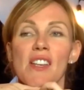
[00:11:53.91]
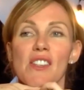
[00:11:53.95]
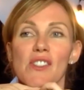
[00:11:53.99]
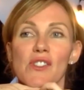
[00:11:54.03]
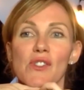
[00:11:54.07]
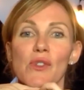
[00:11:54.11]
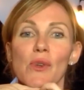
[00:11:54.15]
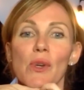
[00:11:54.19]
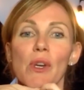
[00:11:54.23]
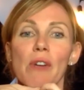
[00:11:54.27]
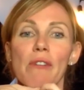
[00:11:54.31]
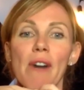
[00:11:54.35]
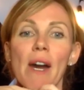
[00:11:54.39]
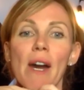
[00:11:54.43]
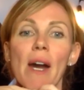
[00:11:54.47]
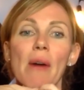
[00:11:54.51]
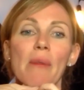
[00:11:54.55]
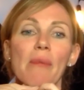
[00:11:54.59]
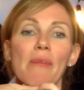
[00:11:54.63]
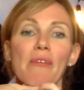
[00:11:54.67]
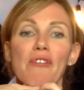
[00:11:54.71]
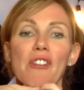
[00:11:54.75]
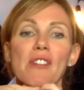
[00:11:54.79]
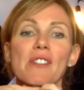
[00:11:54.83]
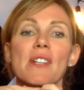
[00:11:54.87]
So if I,
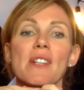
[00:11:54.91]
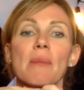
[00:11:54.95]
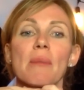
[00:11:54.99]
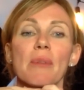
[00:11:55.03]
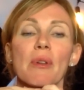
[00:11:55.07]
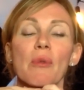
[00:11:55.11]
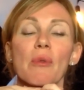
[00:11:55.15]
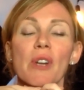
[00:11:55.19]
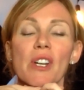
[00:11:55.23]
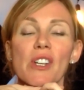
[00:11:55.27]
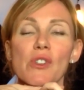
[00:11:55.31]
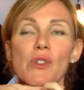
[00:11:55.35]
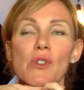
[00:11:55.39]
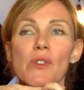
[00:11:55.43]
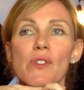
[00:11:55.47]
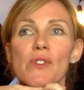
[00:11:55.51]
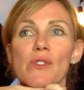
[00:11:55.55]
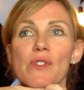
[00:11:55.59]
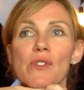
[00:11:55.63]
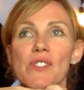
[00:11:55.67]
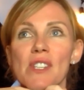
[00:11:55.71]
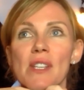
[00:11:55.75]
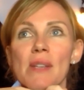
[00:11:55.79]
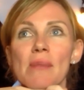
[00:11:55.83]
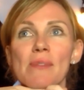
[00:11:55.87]
for example, want to join
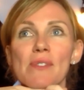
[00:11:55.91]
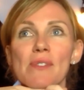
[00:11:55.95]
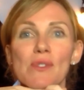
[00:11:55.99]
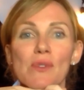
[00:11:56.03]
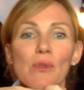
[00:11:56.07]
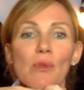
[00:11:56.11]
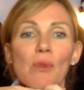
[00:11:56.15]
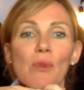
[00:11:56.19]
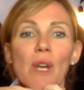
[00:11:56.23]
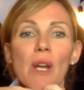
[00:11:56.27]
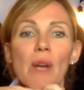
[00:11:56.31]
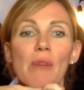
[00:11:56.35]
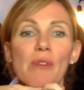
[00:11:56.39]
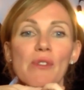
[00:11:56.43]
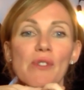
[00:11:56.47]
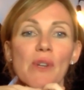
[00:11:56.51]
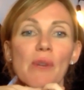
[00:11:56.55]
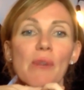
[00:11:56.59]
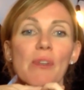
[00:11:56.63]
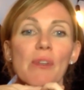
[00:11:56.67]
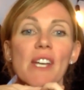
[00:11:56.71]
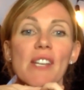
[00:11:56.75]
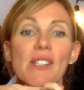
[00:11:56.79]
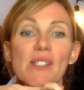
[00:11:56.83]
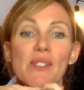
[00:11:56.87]
your team, so what I would do, I
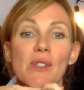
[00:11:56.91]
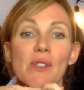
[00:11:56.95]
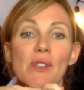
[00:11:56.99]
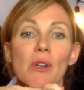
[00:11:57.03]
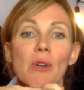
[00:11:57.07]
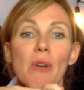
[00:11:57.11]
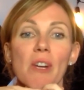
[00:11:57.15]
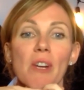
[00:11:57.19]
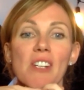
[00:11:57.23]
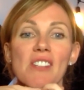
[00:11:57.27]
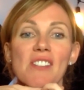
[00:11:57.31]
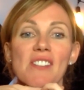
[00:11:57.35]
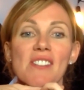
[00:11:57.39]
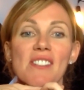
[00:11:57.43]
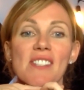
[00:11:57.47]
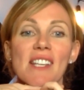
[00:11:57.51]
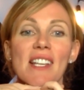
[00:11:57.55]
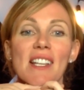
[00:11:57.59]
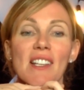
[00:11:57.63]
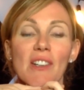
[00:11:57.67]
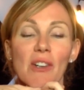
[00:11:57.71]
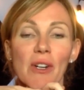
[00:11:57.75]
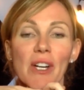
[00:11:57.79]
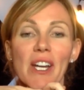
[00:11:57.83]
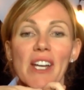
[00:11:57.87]
would ask you a question,
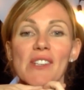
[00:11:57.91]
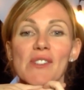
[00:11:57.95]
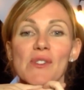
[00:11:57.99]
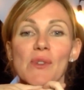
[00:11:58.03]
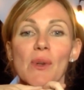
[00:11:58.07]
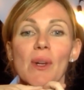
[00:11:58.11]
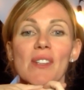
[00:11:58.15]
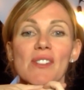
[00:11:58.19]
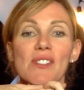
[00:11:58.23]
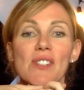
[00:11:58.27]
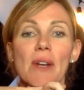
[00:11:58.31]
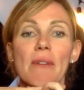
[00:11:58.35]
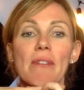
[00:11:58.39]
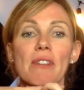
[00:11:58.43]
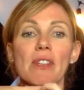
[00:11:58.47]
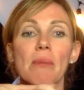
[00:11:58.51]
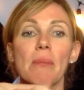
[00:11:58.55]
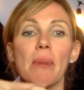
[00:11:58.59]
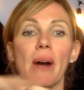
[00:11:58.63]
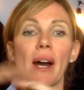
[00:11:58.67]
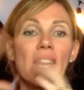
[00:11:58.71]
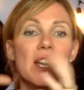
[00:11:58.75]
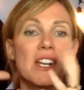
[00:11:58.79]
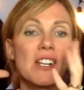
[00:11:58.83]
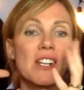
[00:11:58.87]
say, okay, so I'll start with the
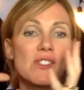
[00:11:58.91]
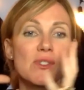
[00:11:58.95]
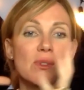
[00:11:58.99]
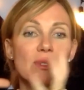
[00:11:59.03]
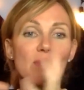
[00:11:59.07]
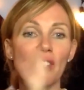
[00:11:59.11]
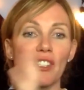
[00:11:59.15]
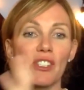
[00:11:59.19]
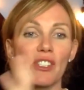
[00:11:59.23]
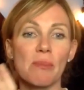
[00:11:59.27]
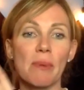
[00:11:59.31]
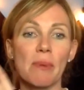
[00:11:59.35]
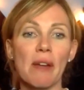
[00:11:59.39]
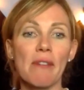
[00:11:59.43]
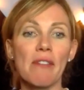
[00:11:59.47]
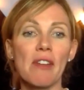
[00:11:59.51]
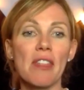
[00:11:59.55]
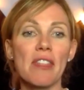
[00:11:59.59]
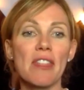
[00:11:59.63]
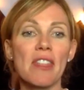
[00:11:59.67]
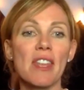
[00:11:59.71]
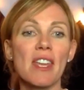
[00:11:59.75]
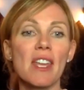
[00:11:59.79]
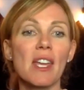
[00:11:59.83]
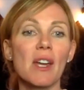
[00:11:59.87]
buyers, you'll teach me
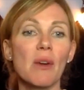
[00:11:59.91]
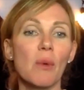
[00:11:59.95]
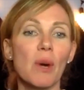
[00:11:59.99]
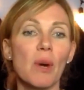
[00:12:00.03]
everything.